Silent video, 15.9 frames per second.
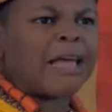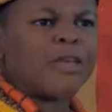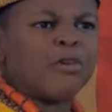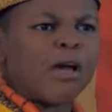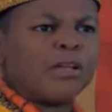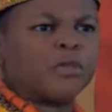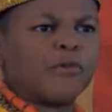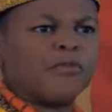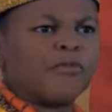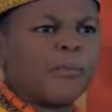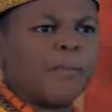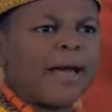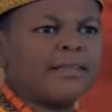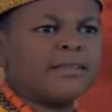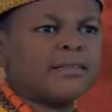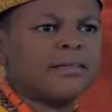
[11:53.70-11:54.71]
Are you out of your
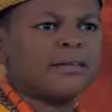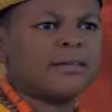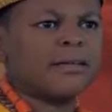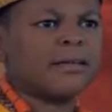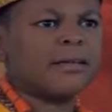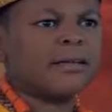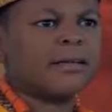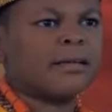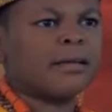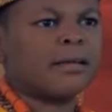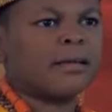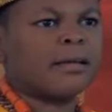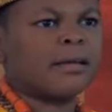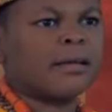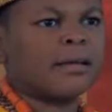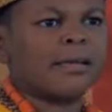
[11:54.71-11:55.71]
mind?
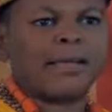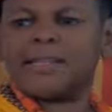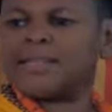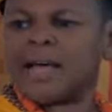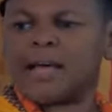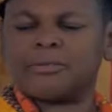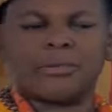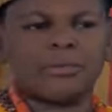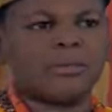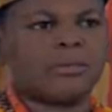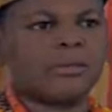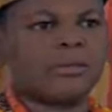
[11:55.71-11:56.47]
Get out.